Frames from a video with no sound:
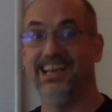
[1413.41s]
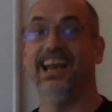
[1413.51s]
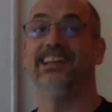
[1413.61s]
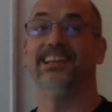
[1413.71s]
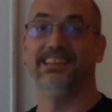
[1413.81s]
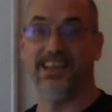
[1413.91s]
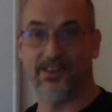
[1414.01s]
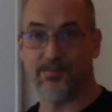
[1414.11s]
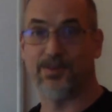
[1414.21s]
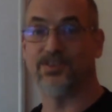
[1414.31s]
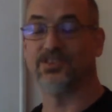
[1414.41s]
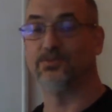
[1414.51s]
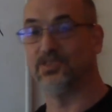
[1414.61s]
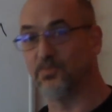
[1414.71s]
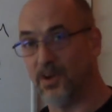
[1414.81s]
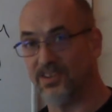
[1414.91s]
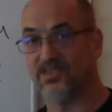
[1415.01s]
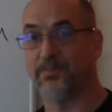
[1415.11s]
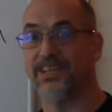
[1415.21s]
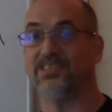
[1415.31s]
and then the other person responds
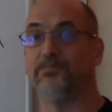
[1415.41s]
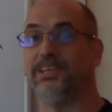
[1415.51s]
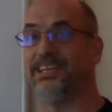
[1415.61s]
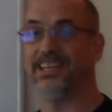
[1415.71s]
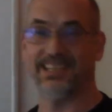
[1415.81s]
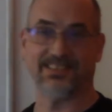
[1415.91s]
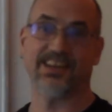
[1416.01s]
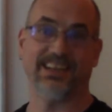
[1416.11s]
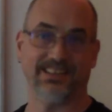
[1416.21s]
by speaking and saying,